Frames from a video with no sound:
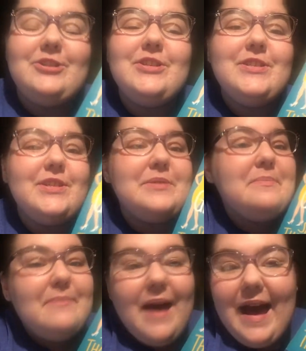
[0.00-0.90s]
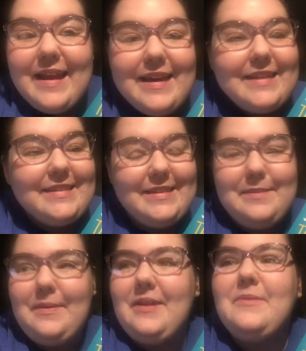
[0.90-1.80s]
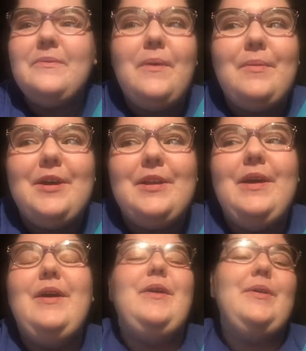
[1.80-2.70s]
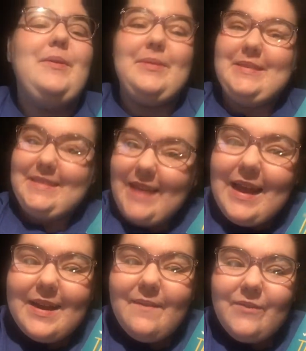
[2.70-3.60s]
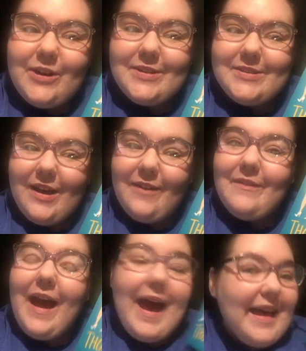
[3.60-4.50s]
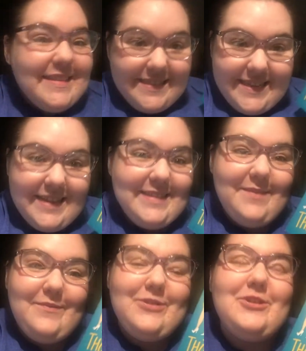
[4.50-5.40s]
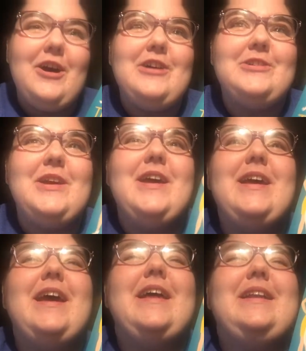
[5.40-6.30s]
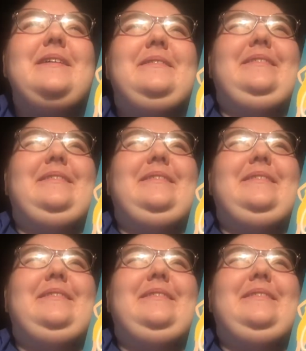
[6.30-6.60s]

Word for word: She's such a badass, independent woman who could stand up for herself and stands up for Josh, and